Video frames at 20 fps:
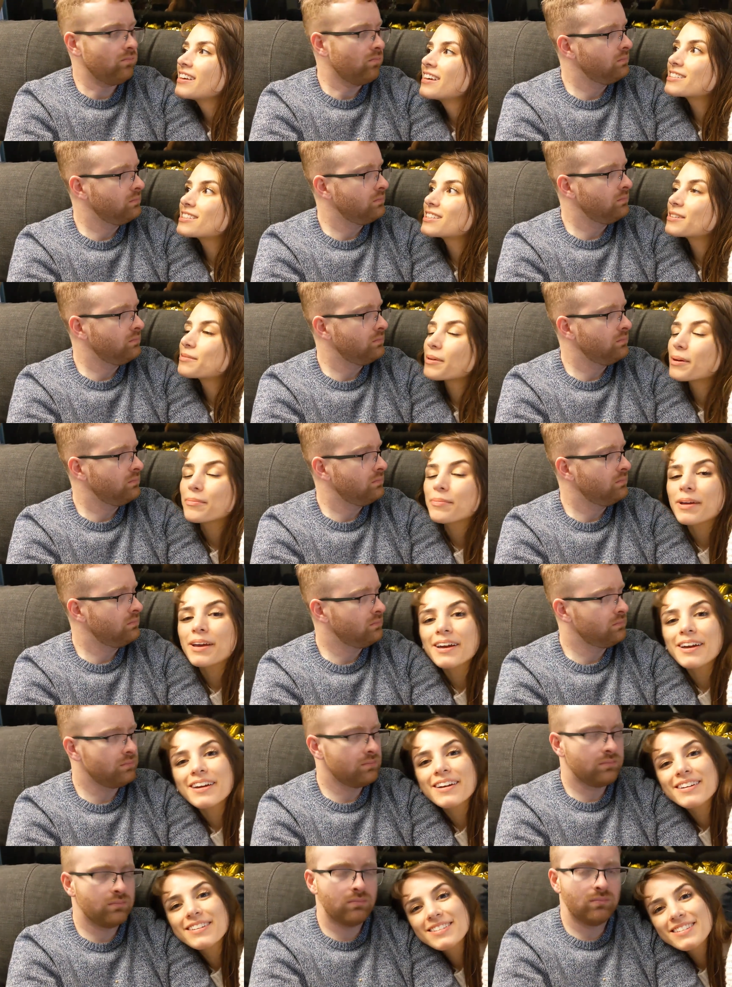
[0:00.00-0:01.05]
Speaker 1: seeing my
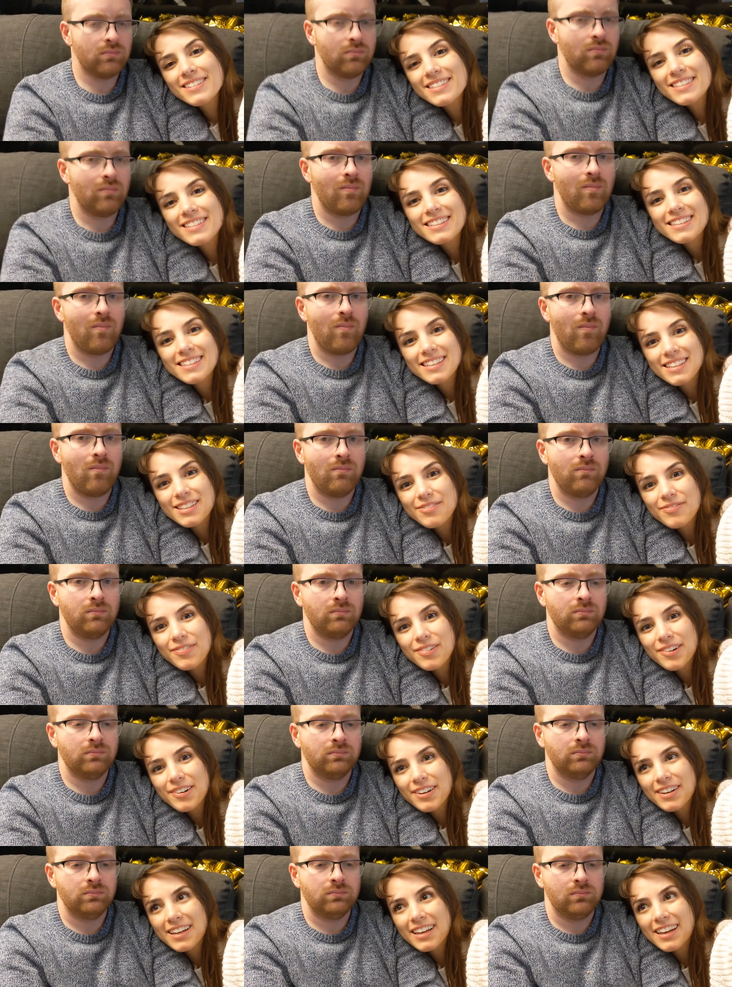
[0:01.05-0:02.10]
parents in the
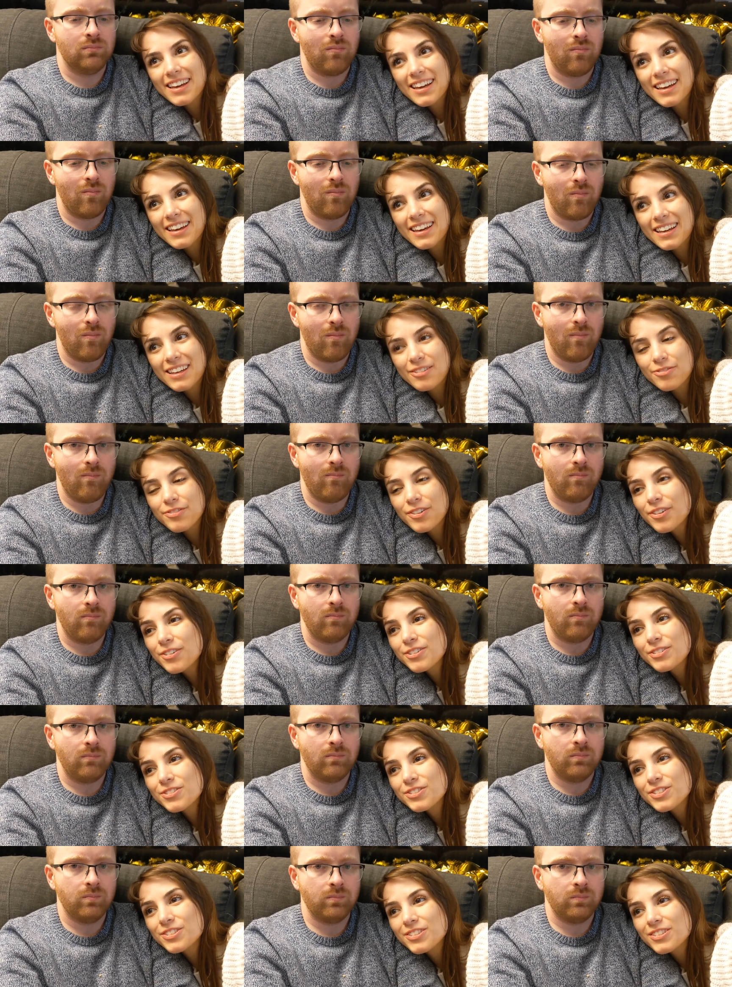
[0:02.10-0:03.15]
morning and photo
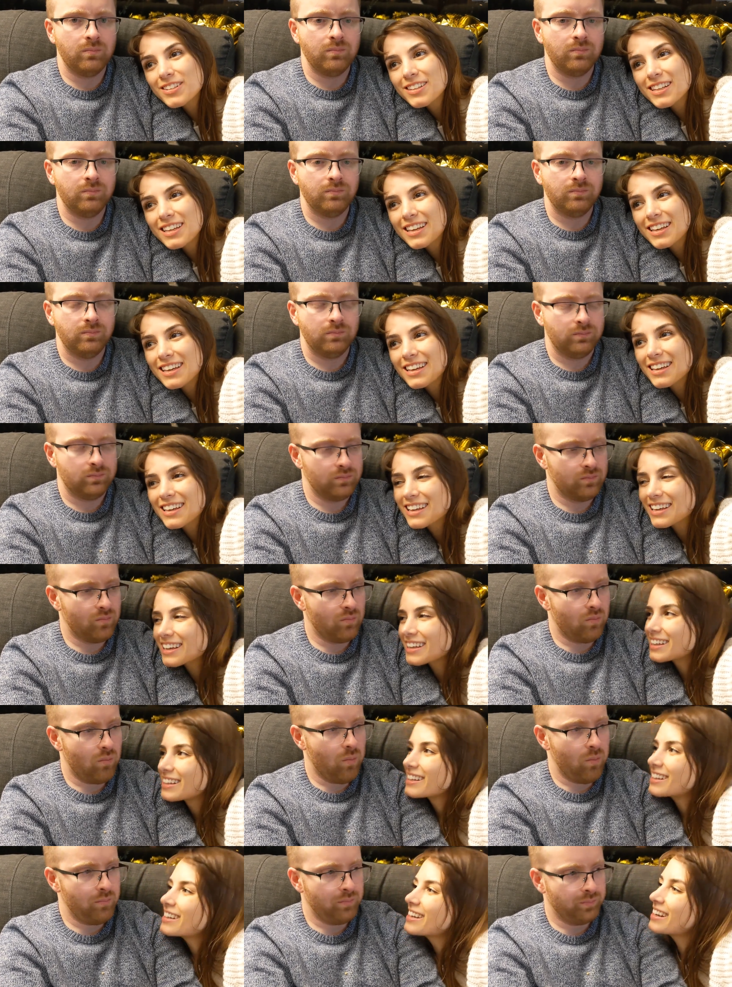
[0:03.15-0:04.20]
shooting
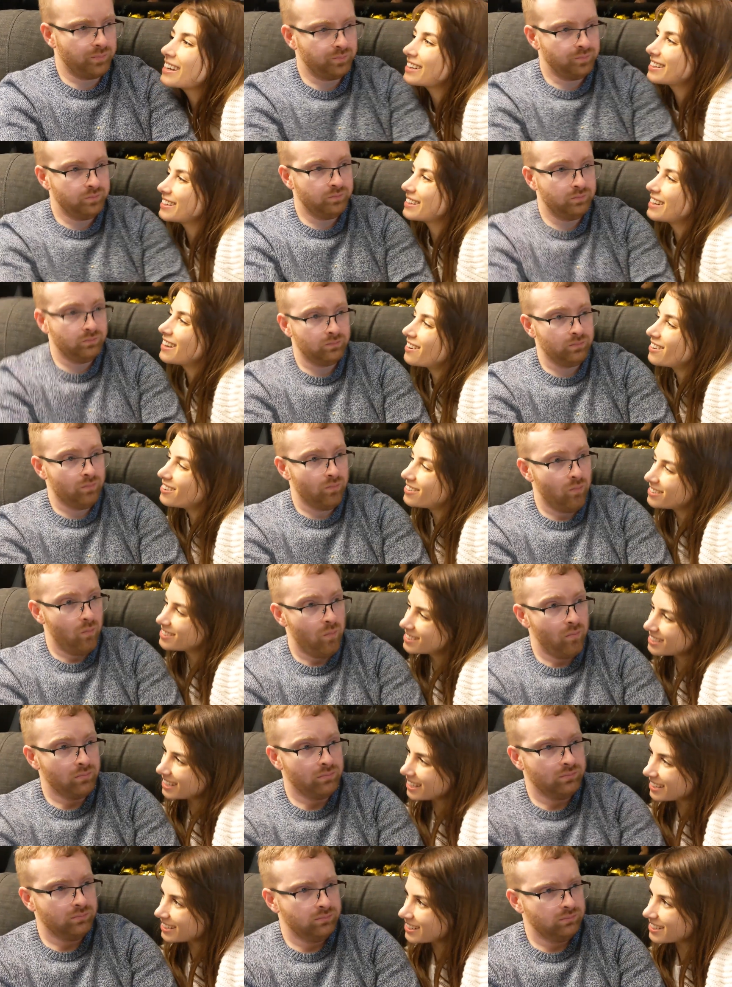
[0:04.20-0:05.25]
and hanging out all
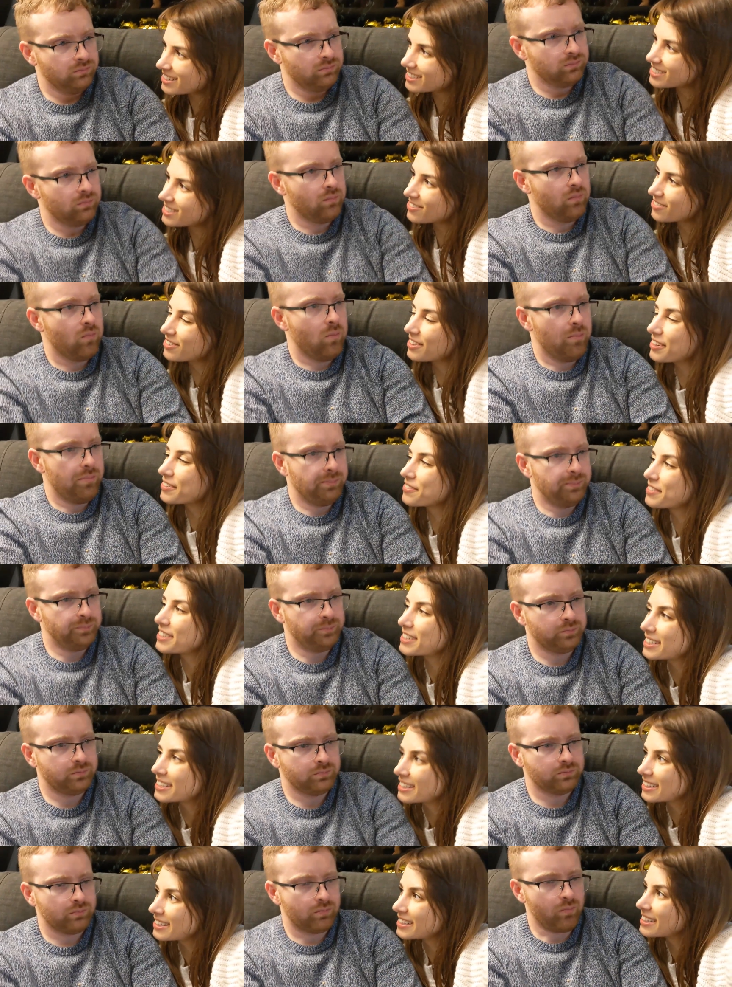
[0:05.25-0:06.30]
together as a
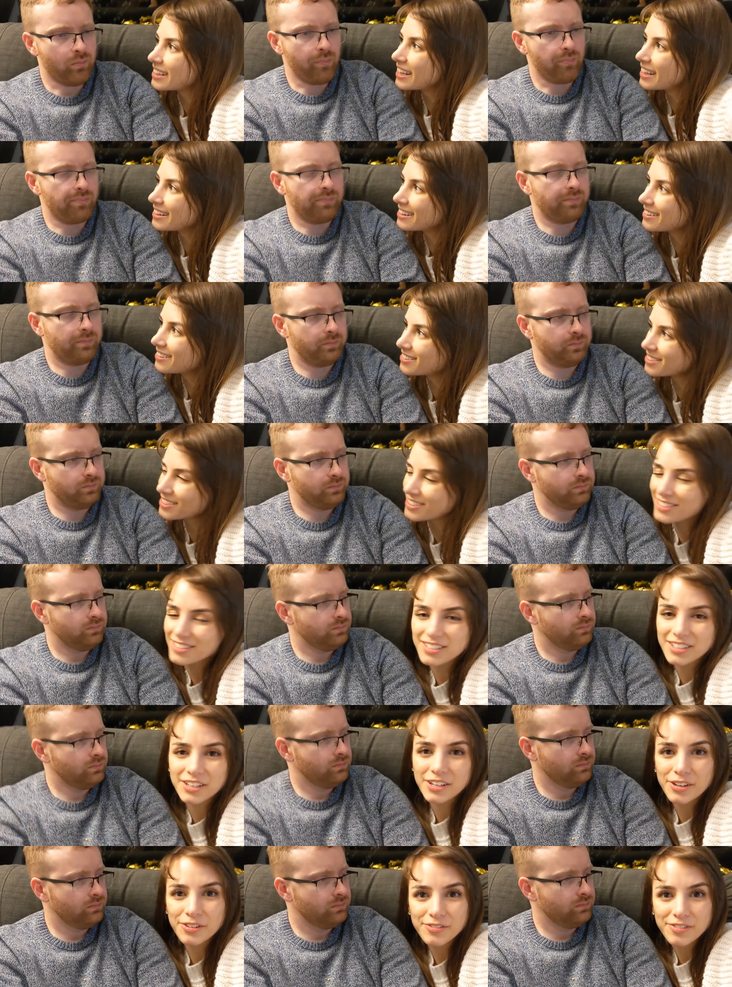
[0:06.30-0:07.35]
family and then also
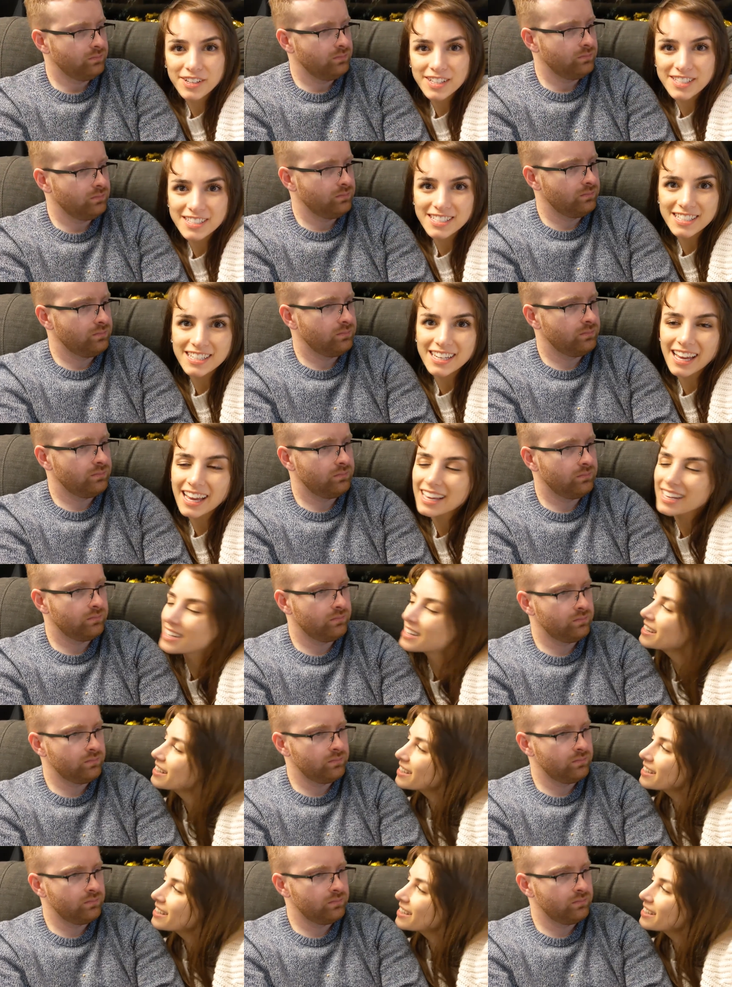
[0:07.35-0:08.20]
seeing our friends at night